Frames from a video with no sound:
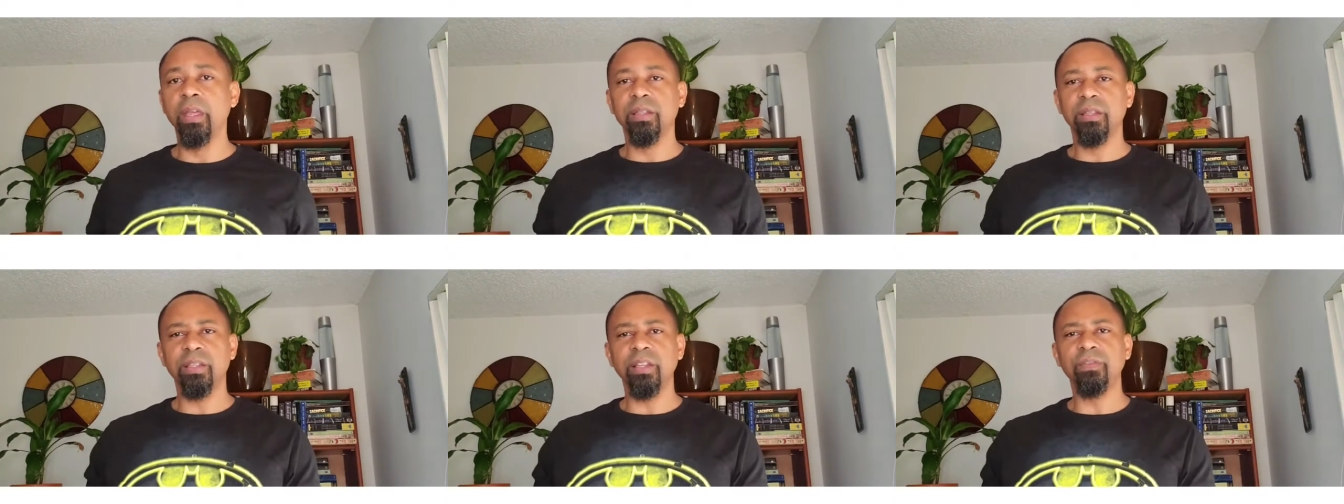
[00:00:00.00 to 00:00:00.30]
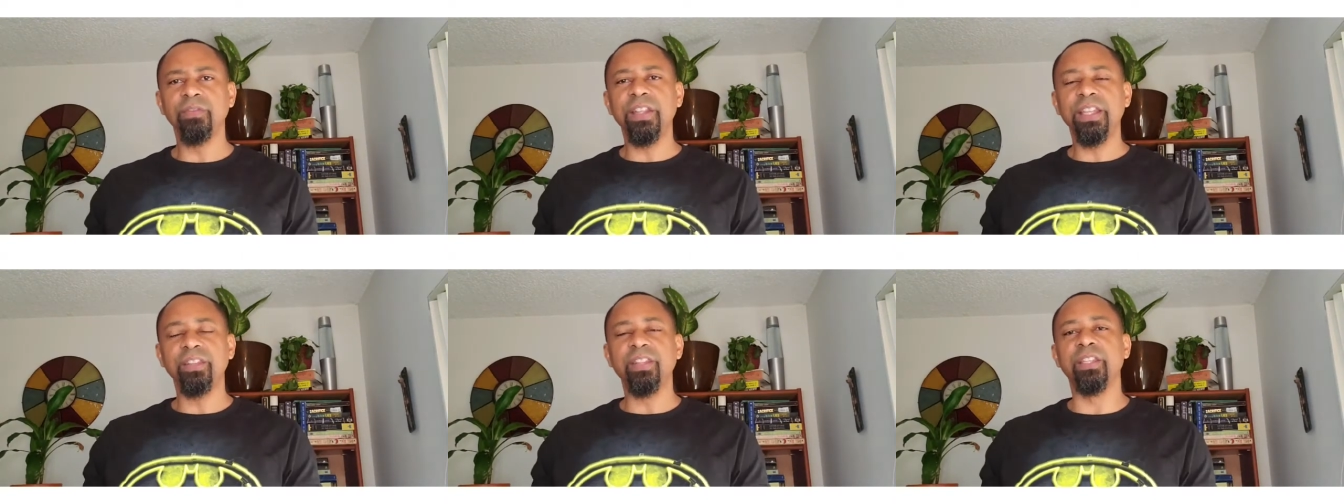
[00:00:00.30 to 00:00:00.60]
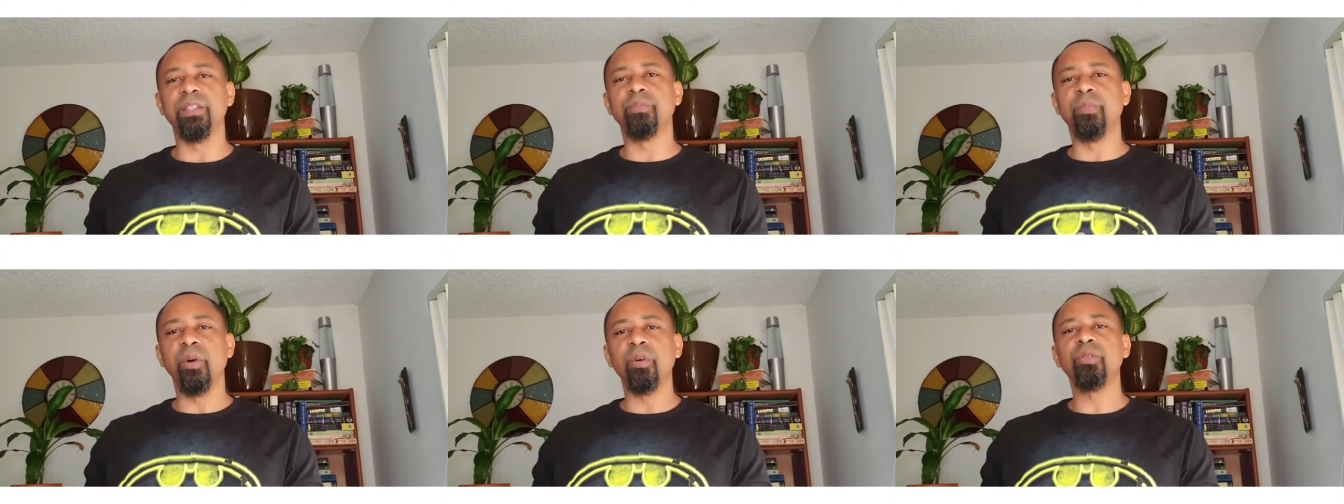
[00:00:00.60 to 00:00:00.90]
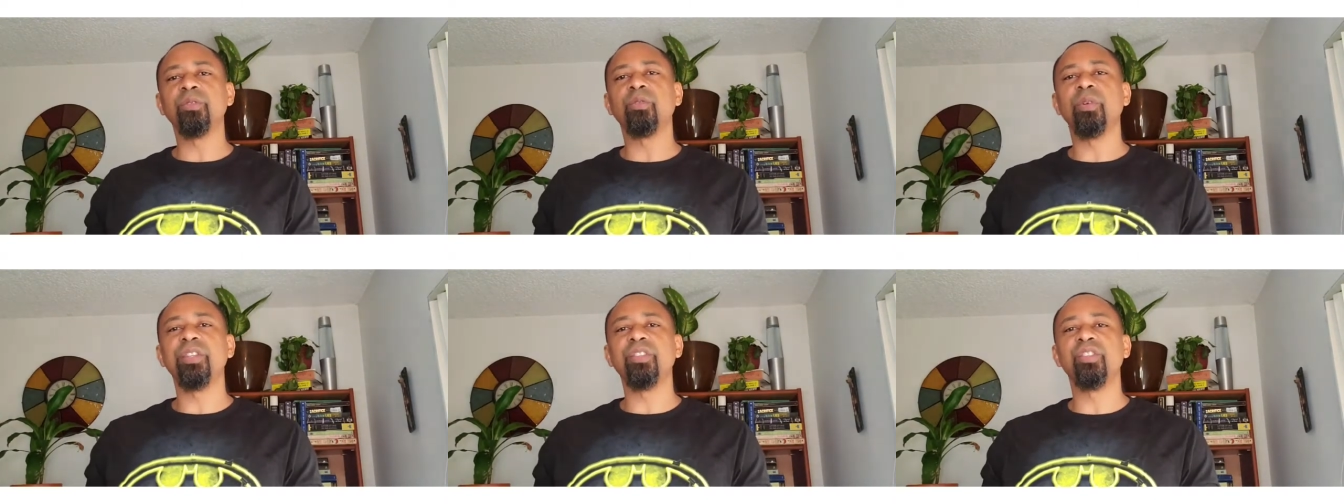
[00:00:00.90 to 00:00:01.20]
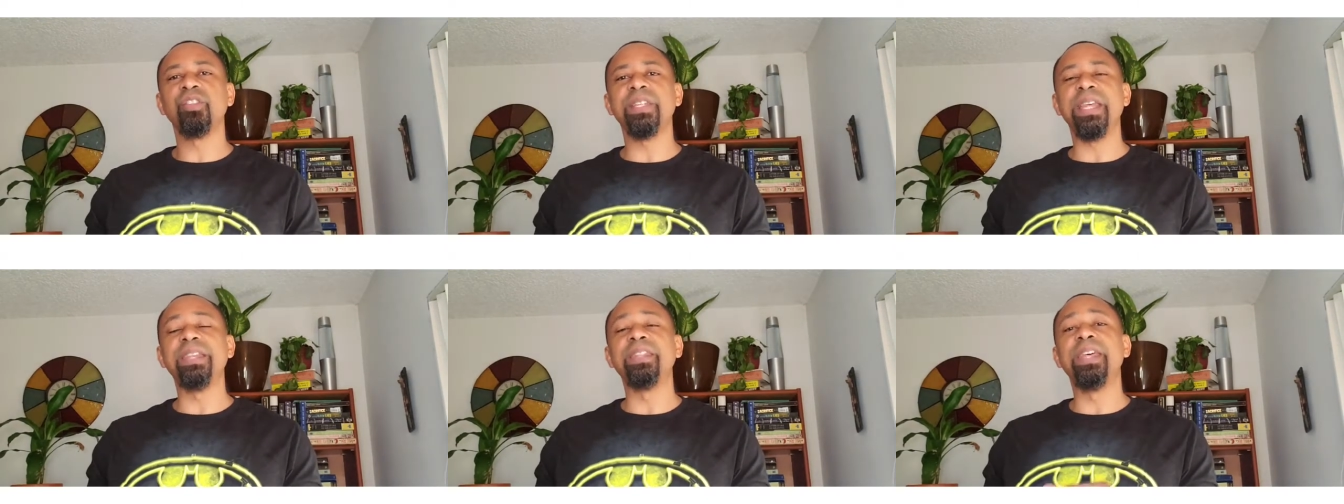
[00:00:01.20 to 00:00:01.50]
Stuff like this. Pose
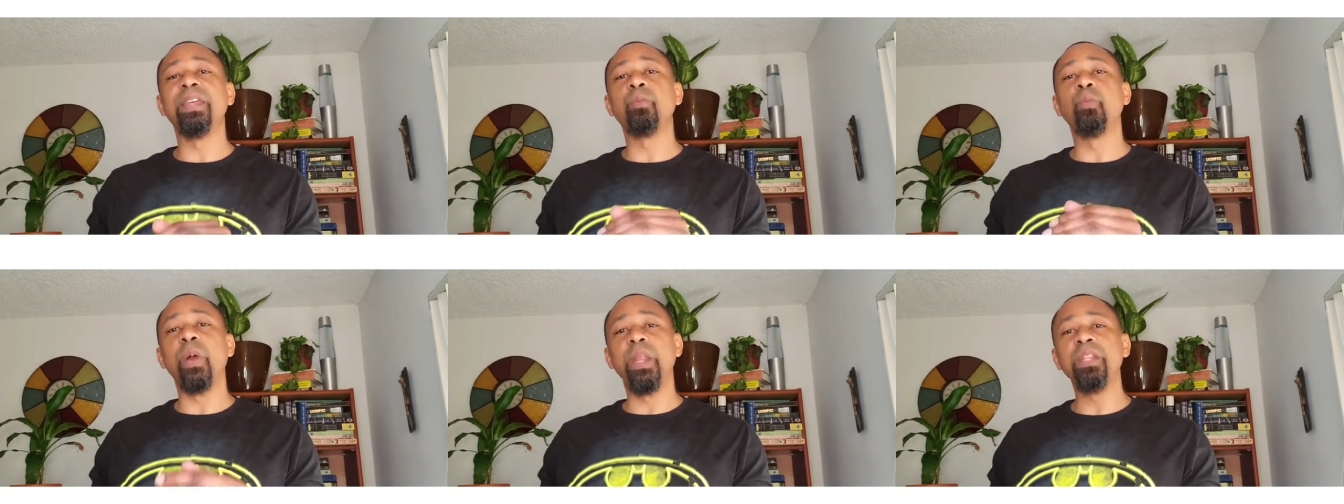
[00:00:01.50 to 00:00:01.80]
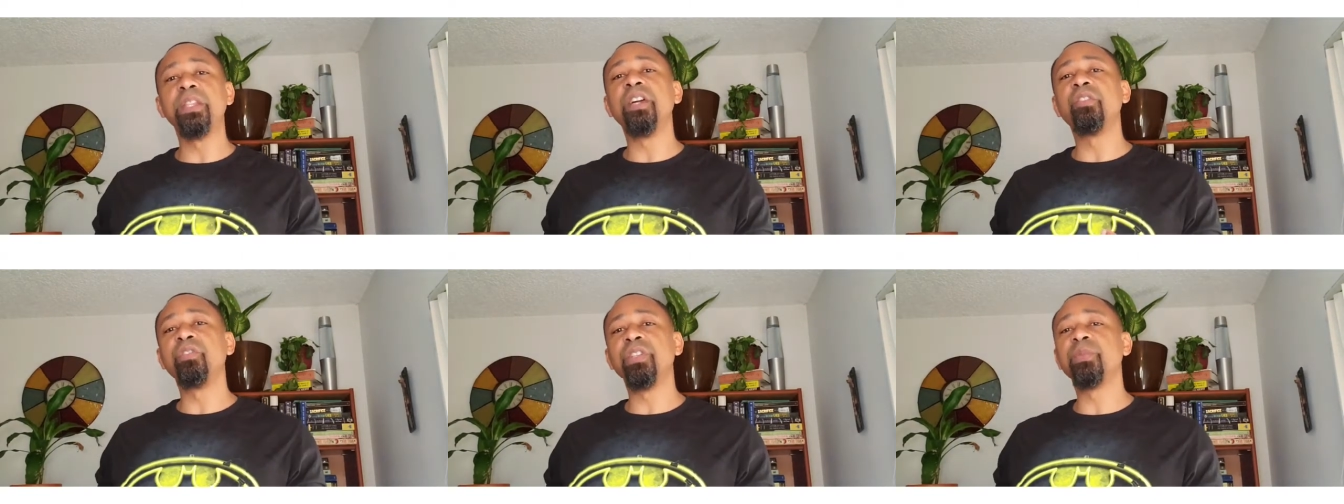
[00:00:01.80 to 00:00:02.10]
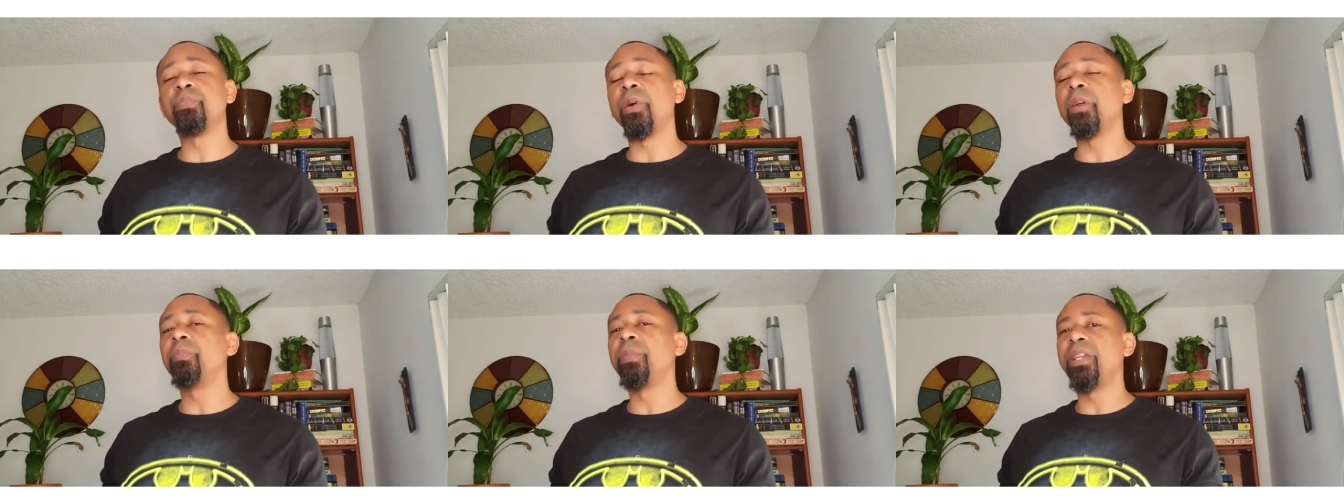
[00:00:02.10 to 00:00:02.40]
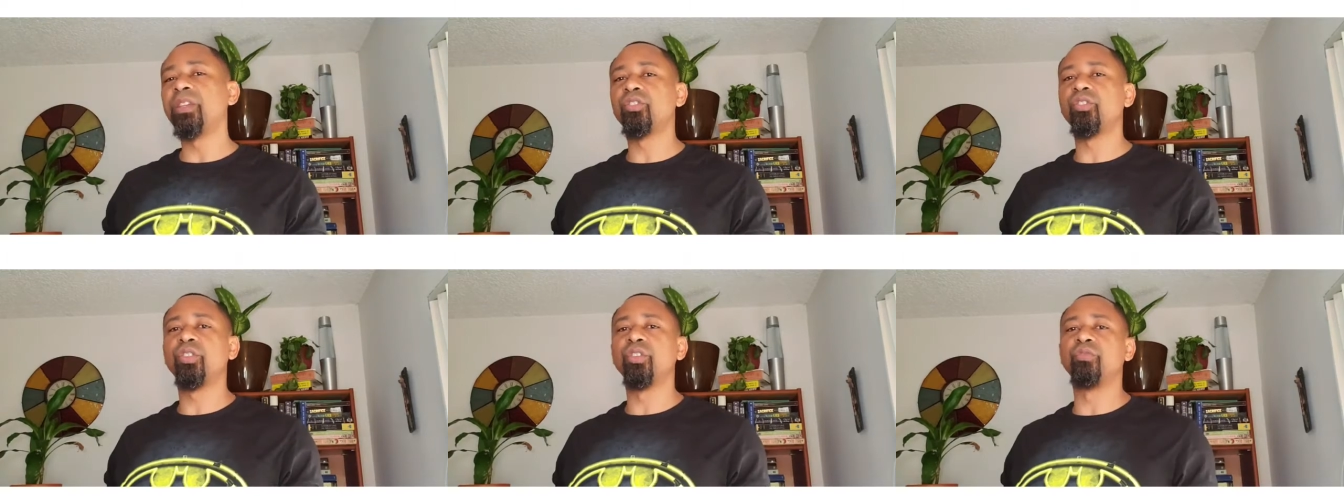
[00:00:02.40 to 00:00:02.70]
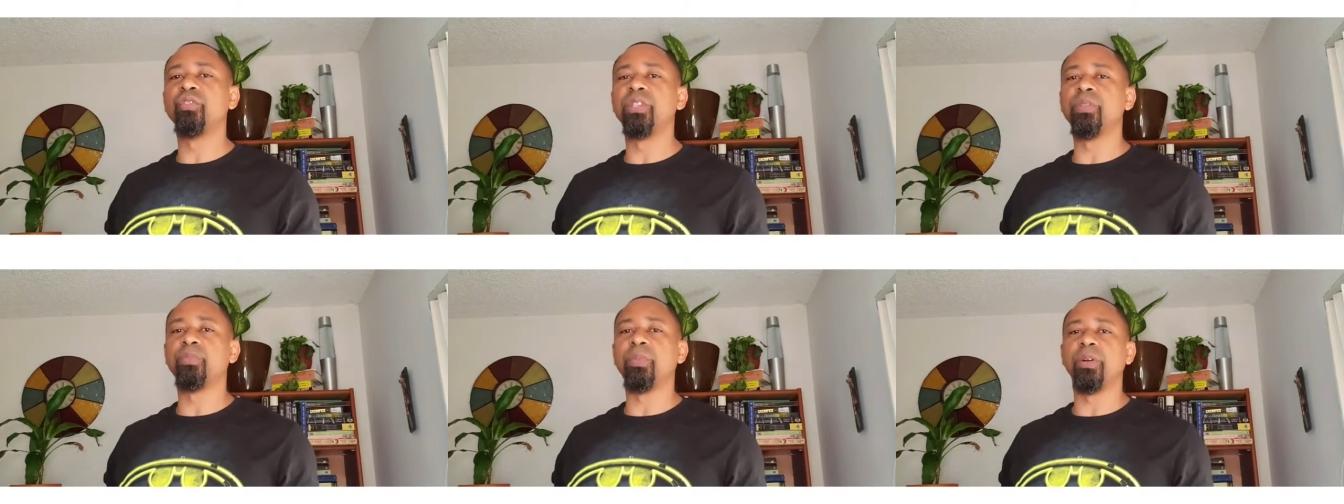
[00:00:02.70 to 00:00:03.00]
questions, and then when they respond, make sure
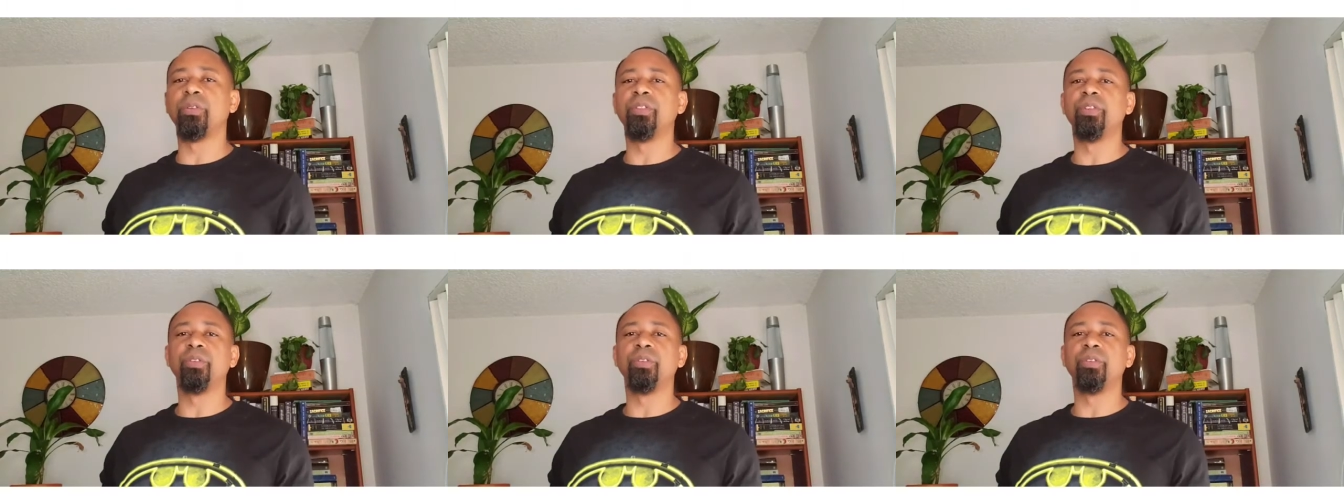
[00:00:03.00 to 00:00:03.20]
you respond.